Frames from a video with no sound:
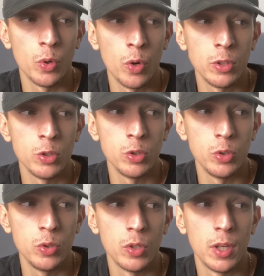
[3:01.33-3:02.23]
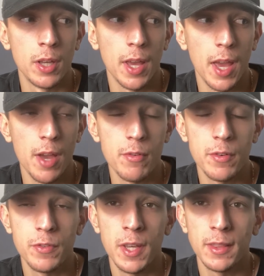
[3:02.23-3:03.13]
going to do
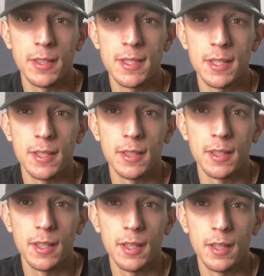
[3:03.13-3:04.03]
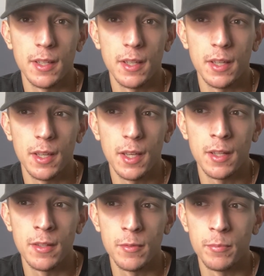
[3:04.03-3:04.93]
everything that's
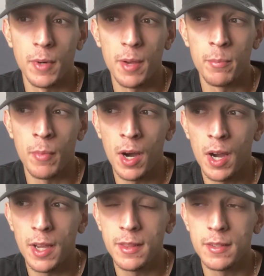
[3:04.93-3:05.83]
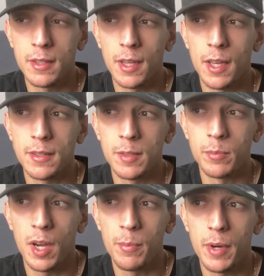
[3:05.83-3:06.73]
in my mind and that
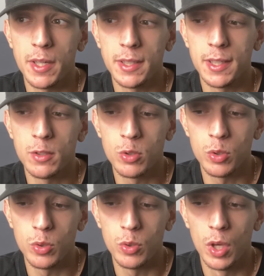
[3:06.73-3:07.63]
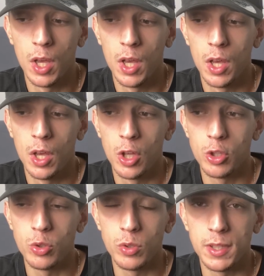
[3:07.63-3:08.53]
my body can do
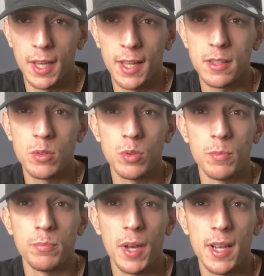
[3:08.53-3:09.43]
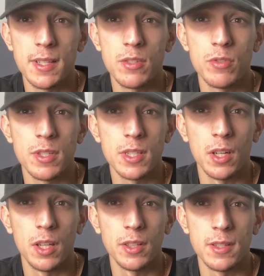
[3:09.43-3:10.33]
to get to the best
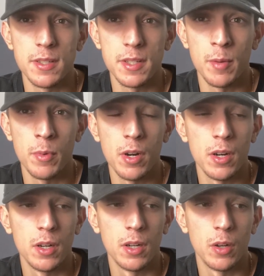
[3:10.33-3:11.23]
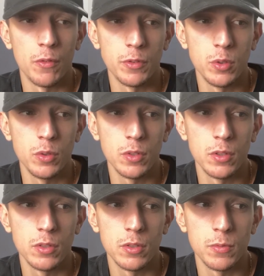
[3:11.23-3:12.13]
result in summer of
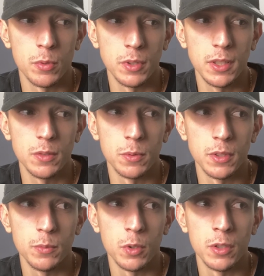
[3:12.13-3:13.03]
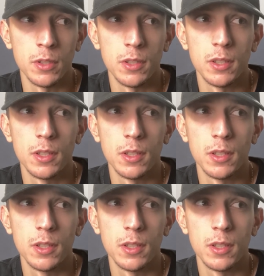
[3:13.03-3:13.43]
2021